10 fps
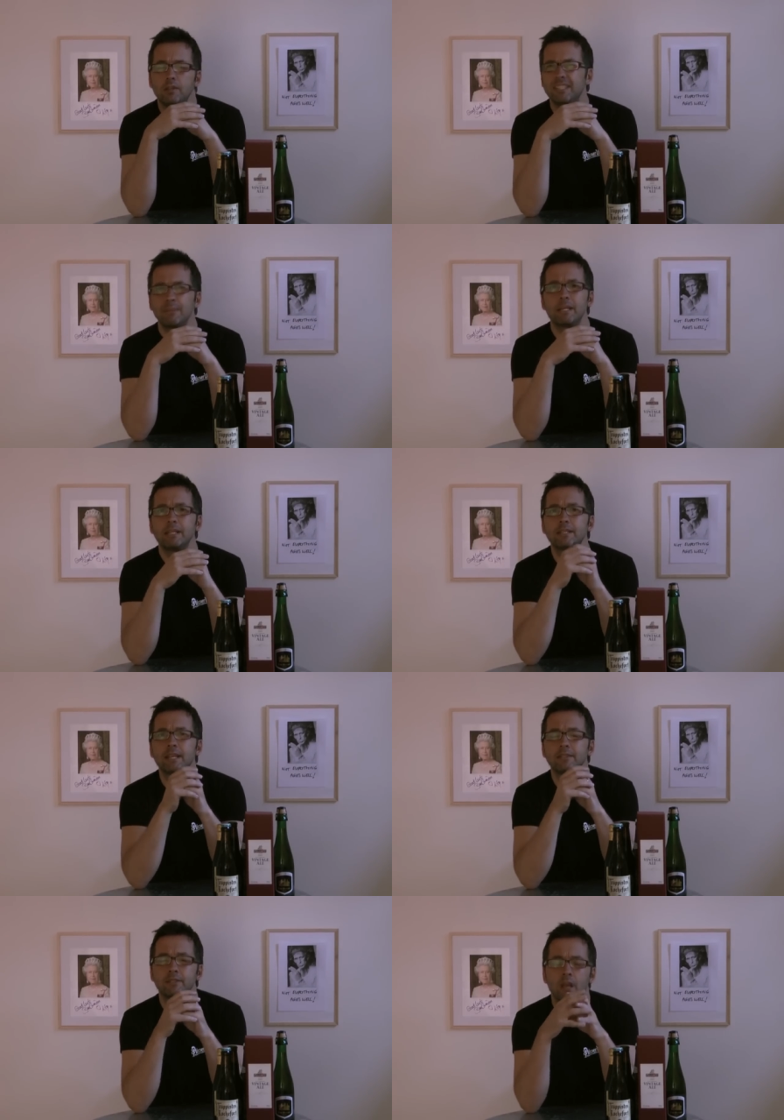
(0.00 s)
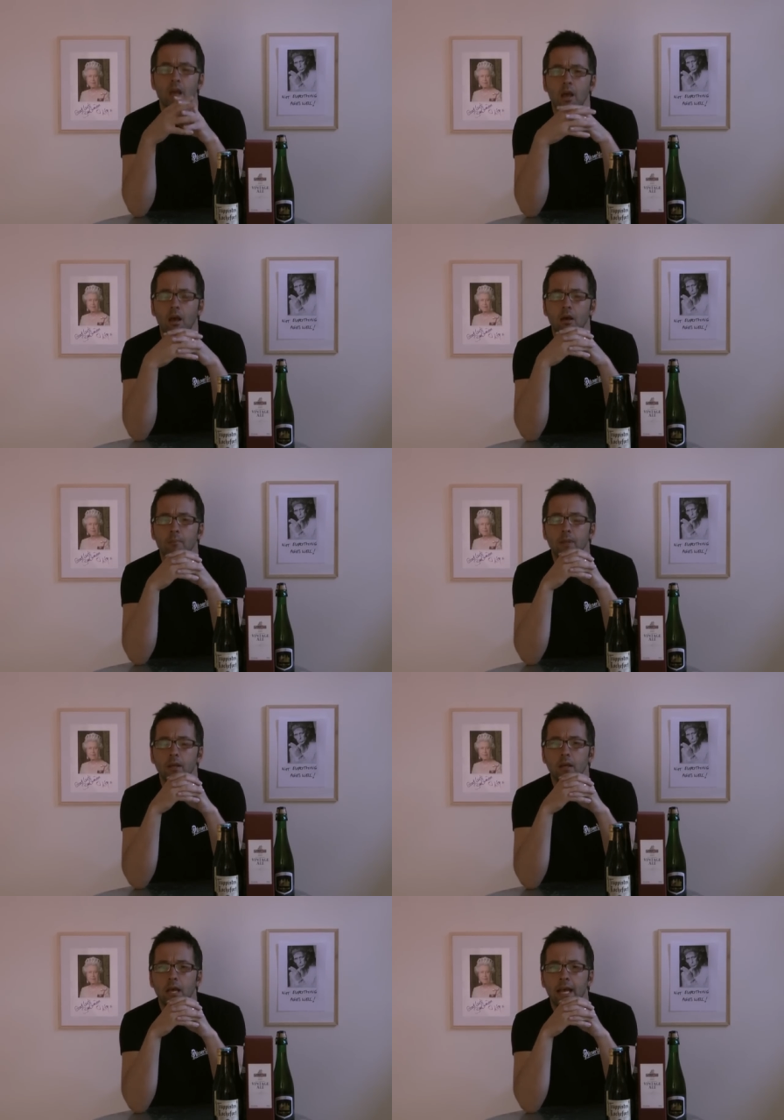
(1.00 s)
Does that make any sense? Um,
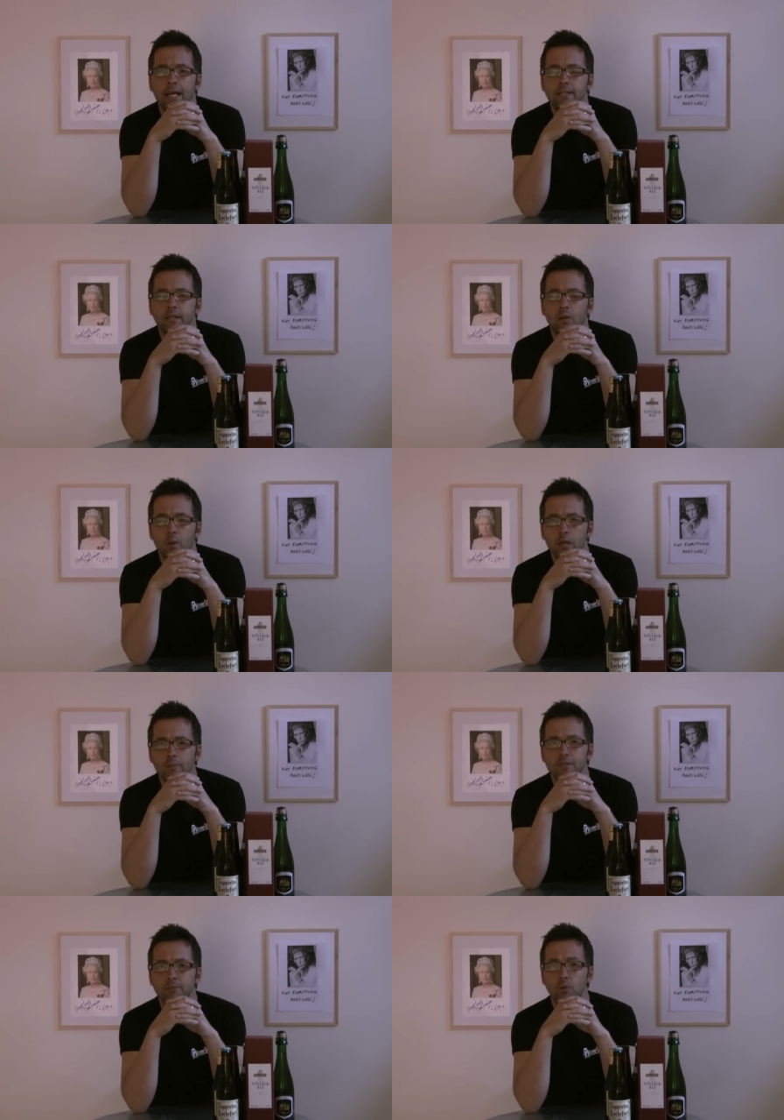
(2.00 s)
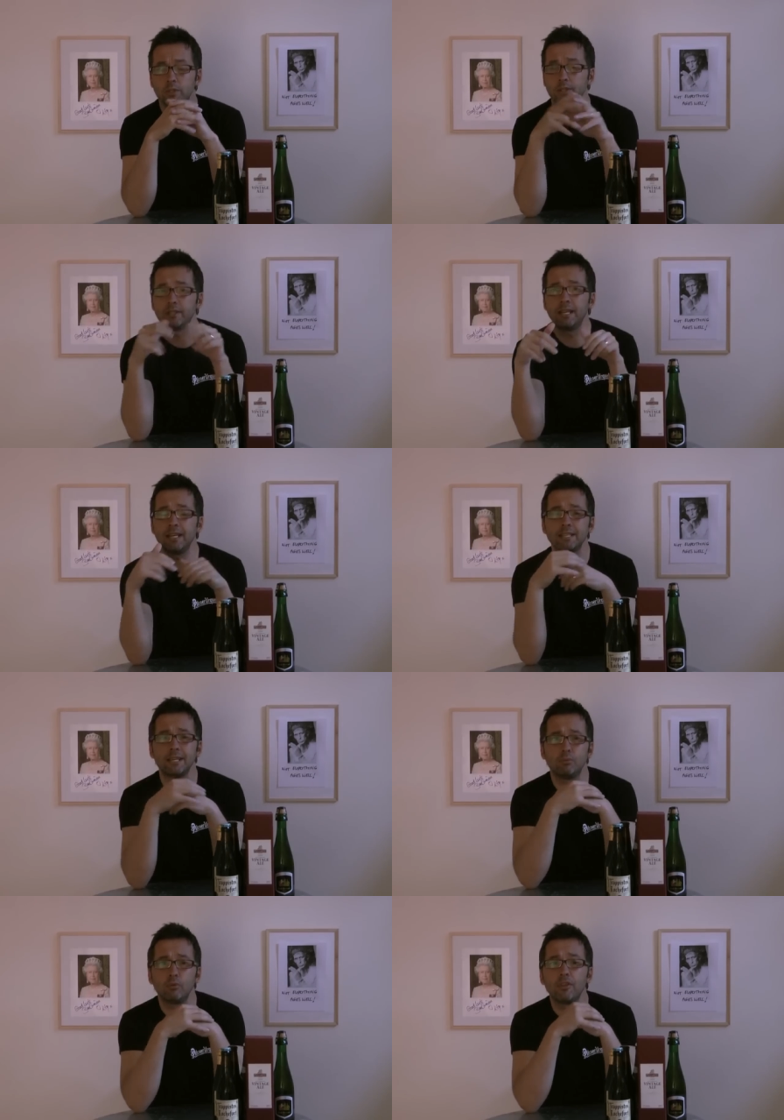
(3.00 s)
and I woke up this morning. So today is
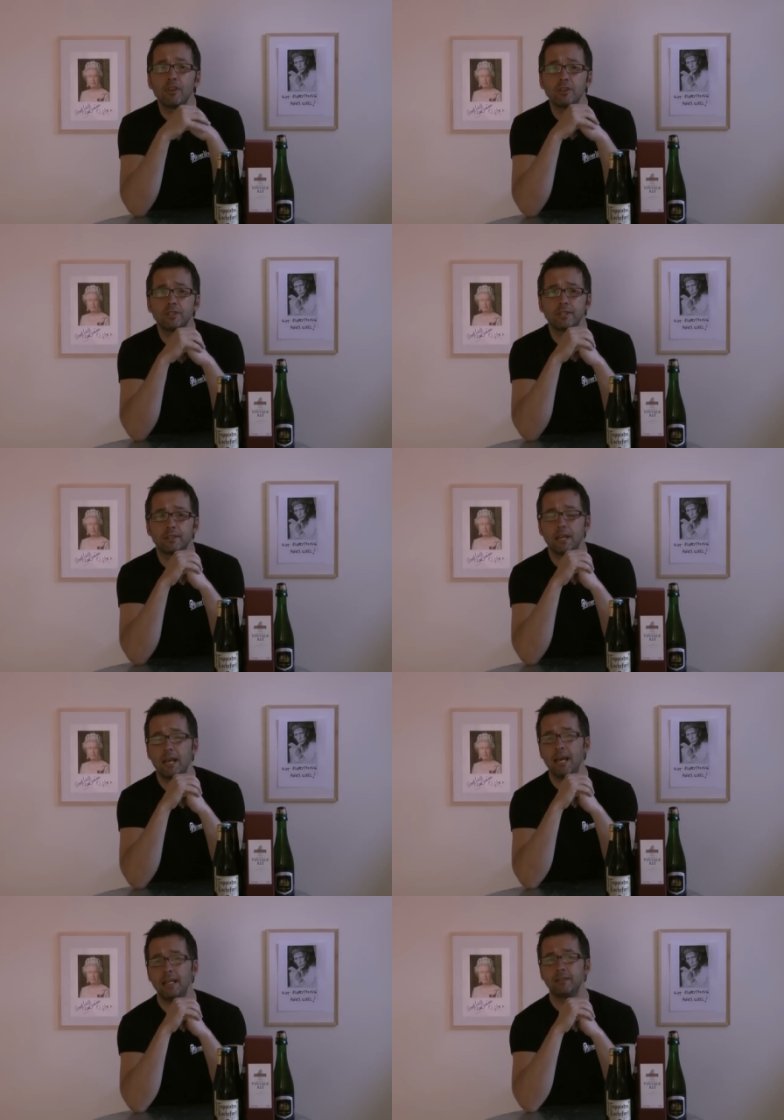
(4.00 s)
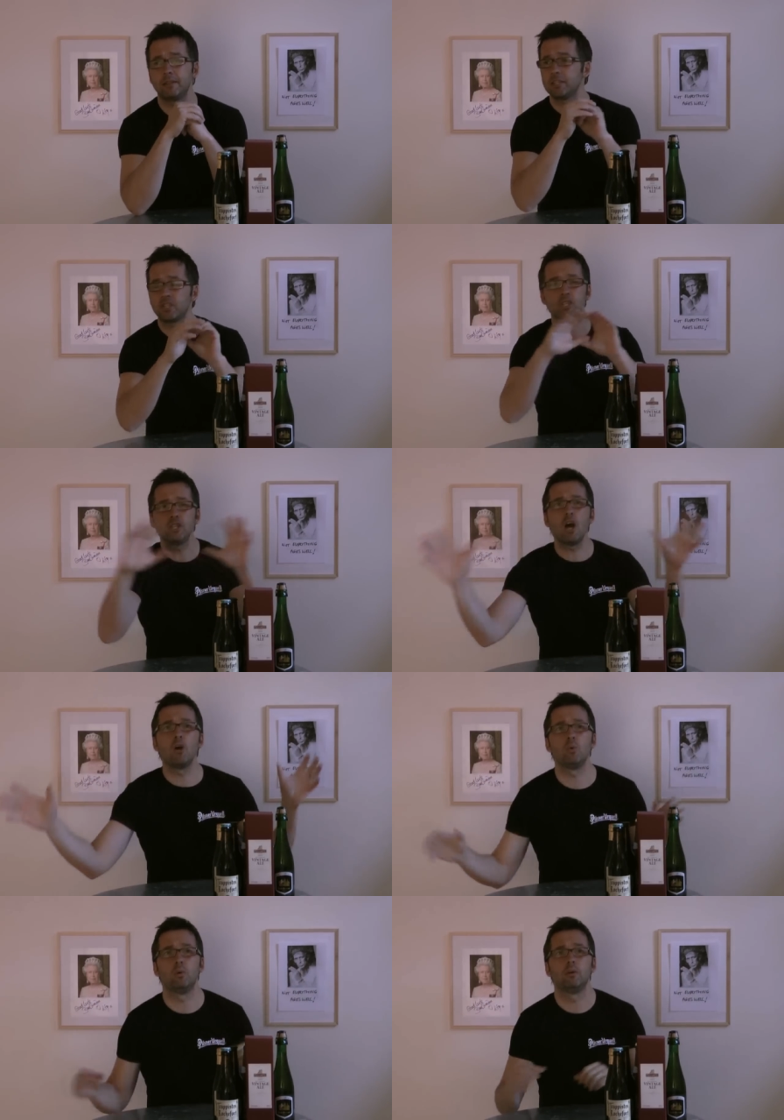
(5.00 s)
April the 30th, and there's
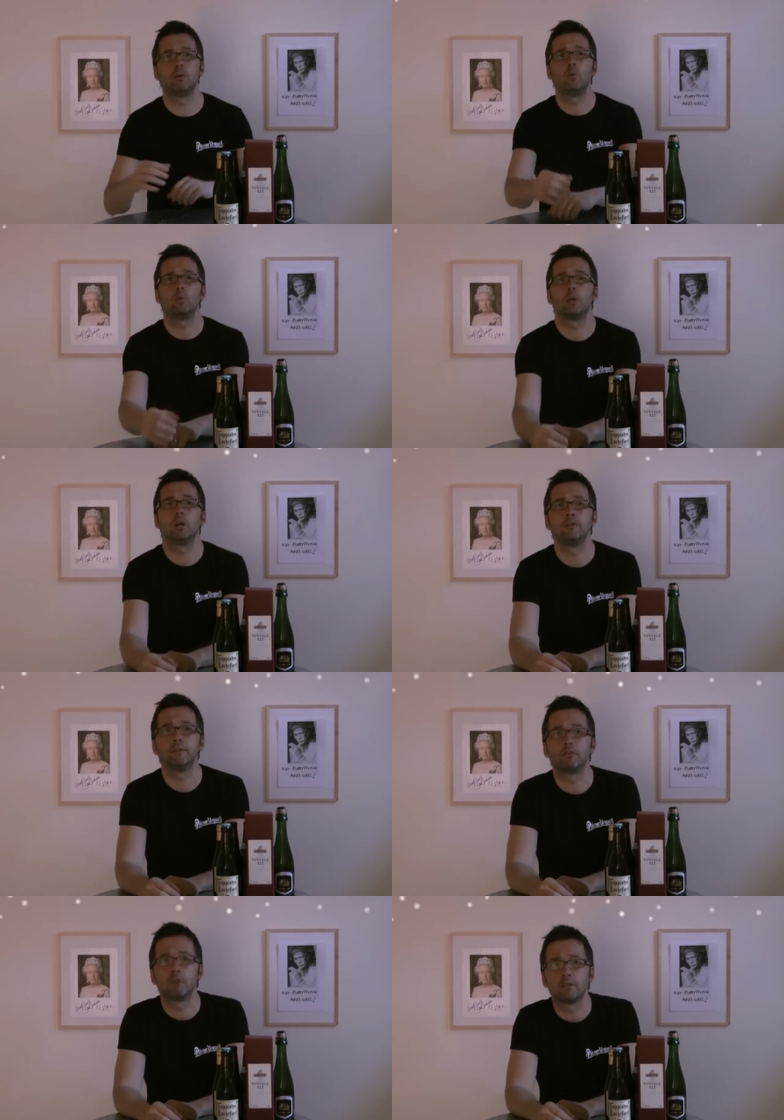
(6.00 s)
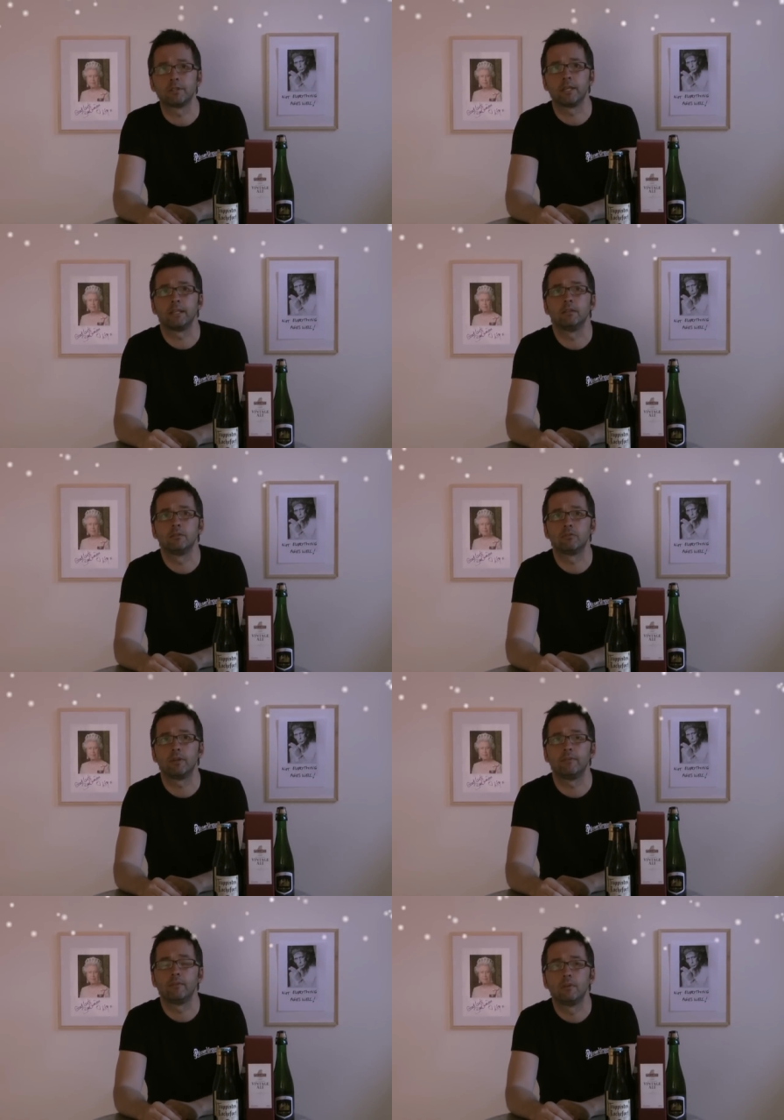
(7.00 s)
snow all over the grass again,
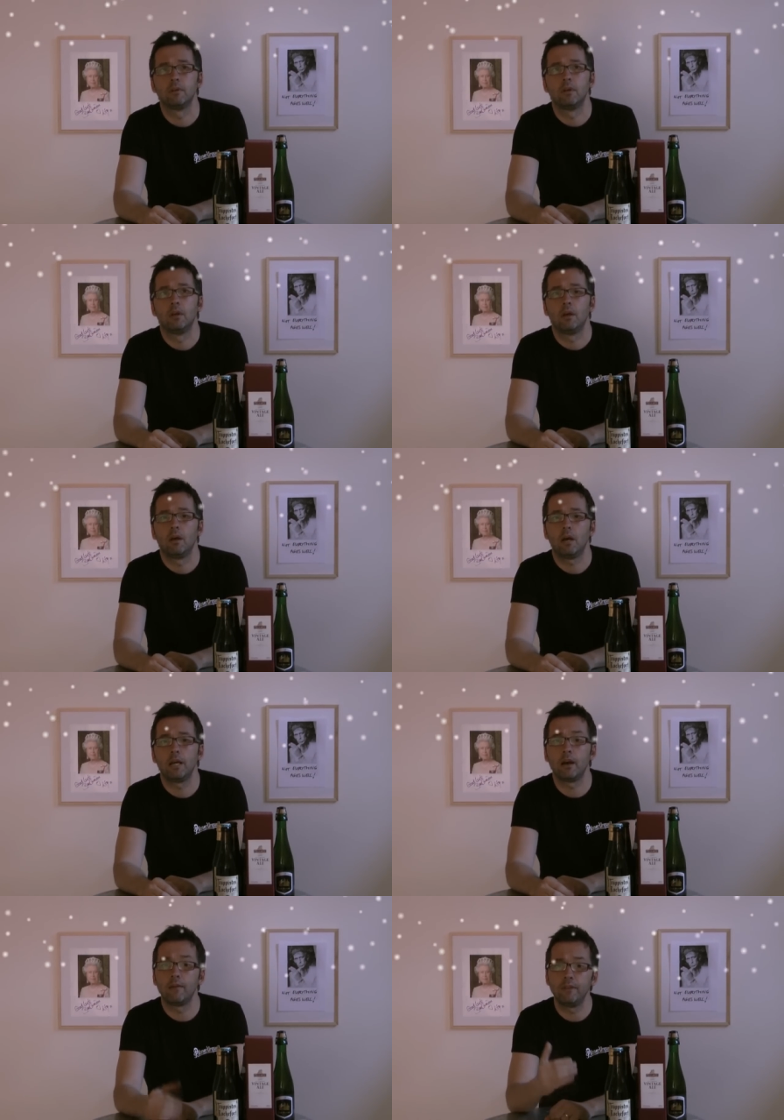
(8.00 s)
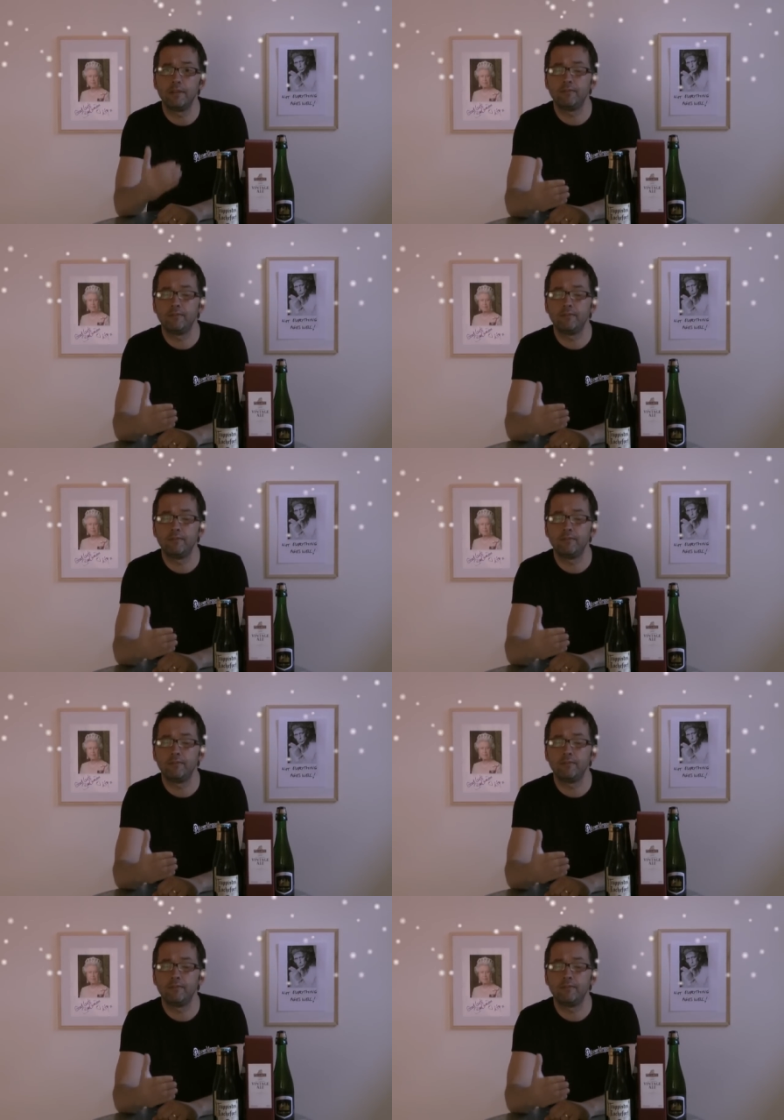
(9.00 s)
Trev. And I've